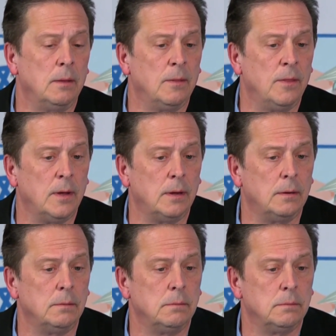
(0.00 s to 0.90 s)

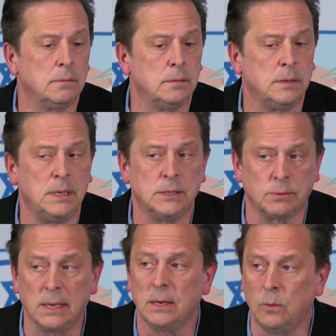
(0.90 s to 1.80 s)
the
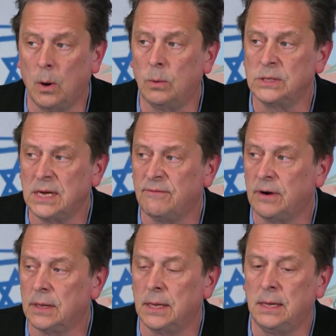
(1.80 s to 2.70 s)
Israeli role was
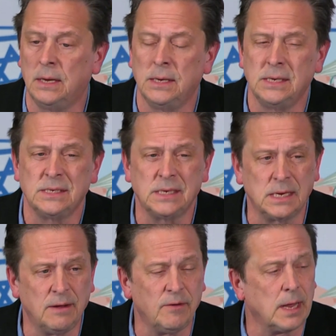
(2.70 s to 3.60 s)
definitely
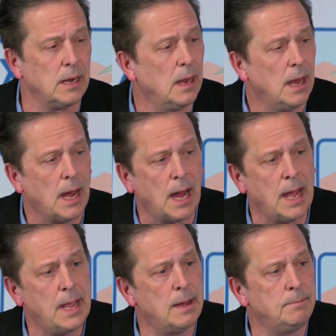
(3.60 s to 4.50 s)
significant.
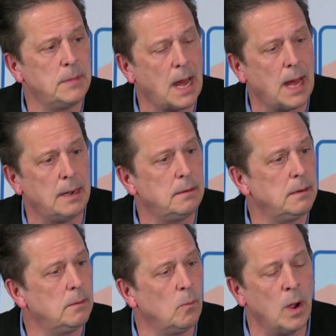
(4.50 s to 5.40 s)
I am not
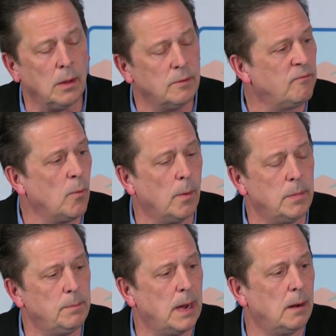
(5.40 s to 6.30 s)
well
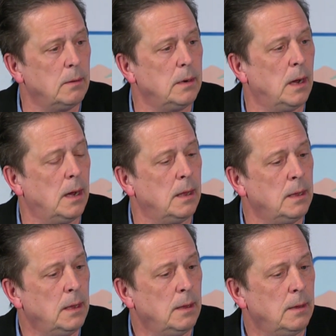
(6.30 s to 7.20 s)
informed about
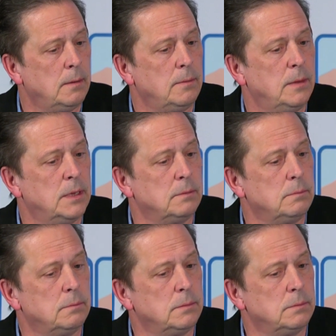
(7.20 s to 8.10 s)
the
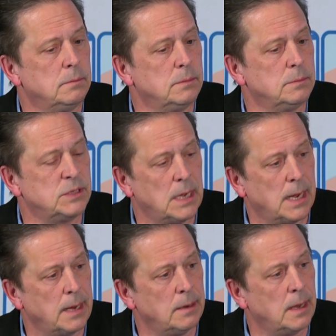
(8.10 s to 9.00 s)

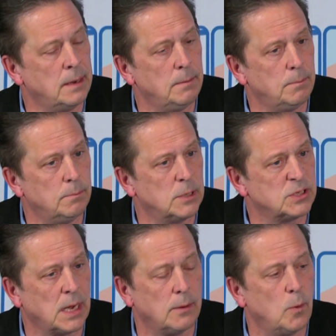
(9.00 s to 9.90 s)
CIA and
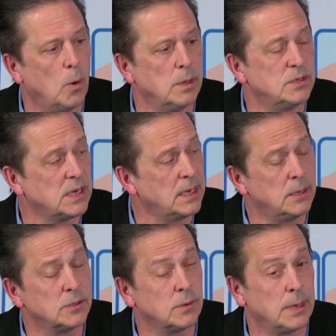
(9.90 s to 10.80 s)
Mossad role in
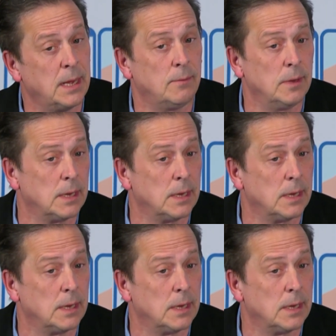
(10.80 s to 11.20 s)
Zaire, so I can't really